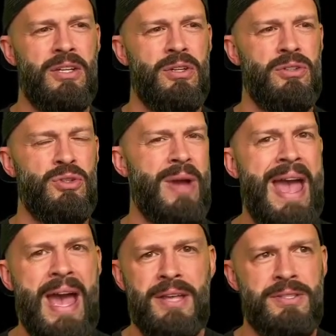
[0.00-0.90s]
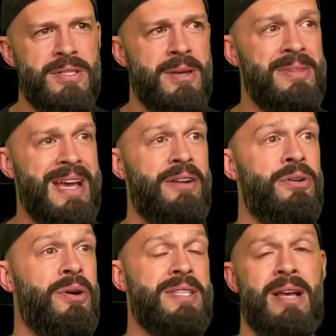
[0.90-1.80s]
do ads or something. I don't
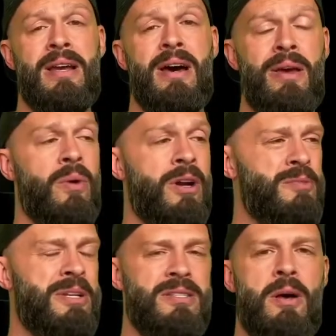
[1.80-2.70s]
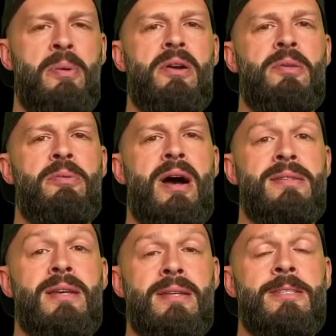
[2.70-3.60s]
know exactly how that works, but it's all part of the
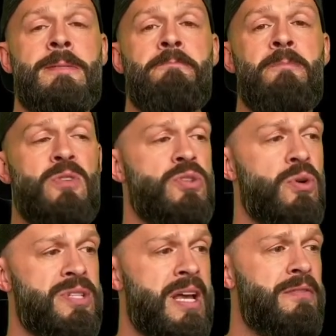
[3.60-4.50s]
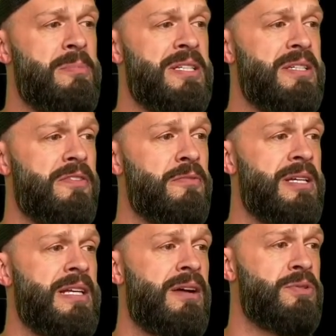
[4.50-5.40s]
process. So it was kind of a big deal for me,
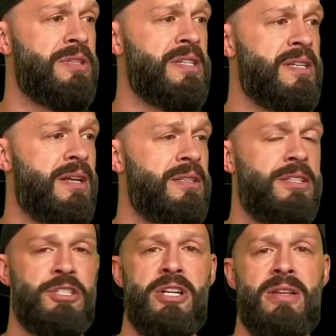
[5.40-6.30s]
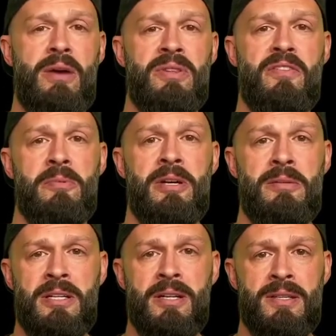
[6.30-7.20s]
and I was really excited to share that with everybody
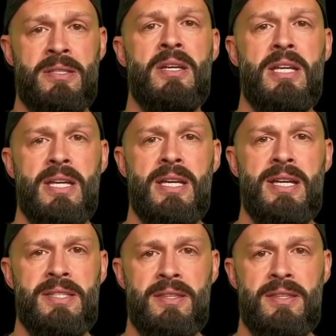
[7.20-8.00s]
because it's the